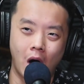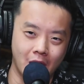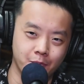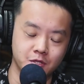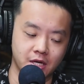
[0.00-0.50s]

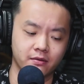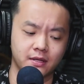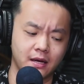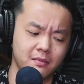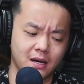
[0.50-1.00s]
100% of the
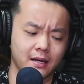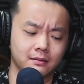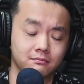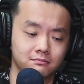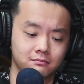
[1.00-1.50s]
time, but like
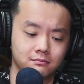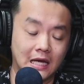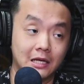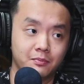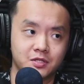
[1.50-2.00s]

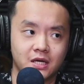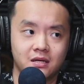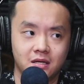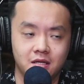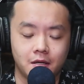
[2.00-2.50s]

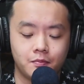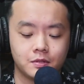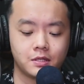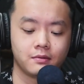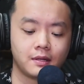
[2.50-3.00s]
80%,
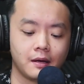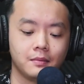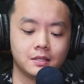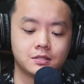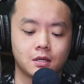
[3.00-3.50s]
89% of the time,
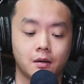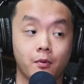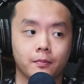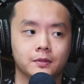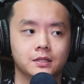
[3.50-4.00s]
it's
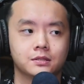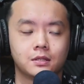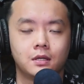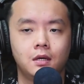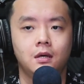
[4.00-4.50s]
properties.
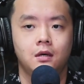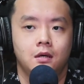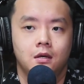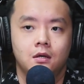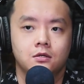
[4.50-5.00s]

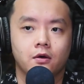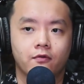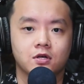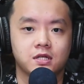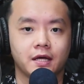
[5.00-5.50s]
So of
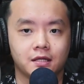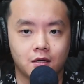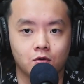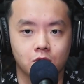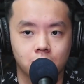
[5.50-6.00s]
course, like the
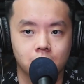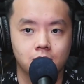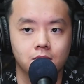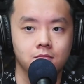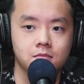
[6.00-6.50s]
good
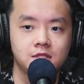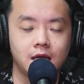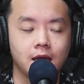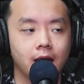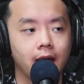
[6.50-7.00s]

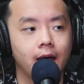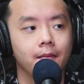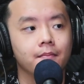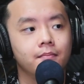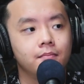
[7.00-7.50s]
son that I
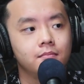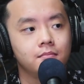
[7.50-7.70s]
am,